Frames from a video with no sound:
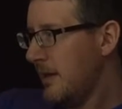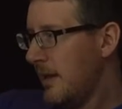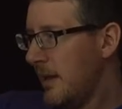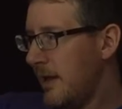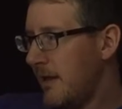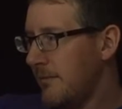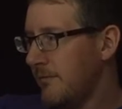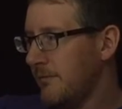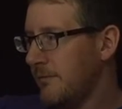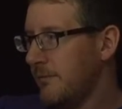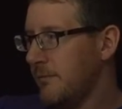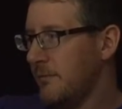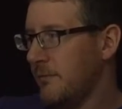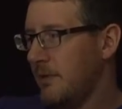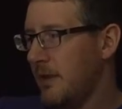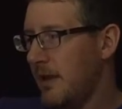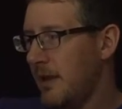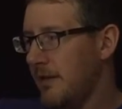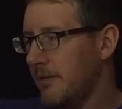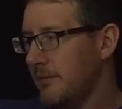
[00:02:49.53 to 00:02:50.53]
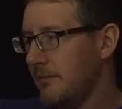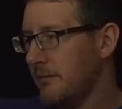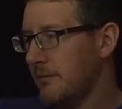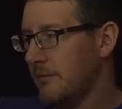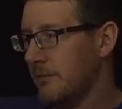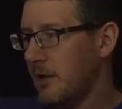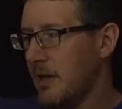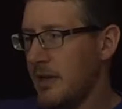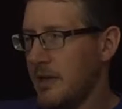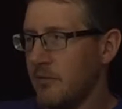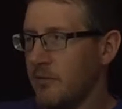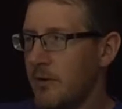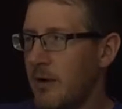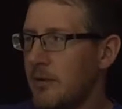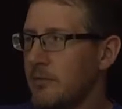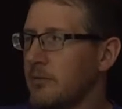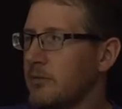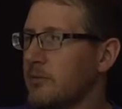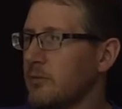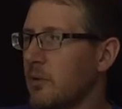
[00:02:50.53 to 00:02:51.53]
have kind of
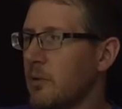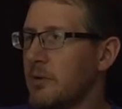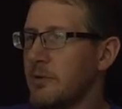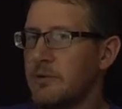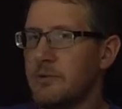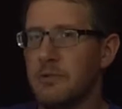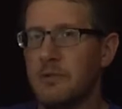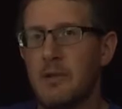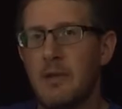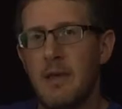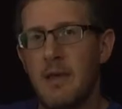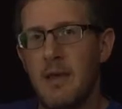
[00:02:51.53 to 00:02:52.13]
crowdsourced,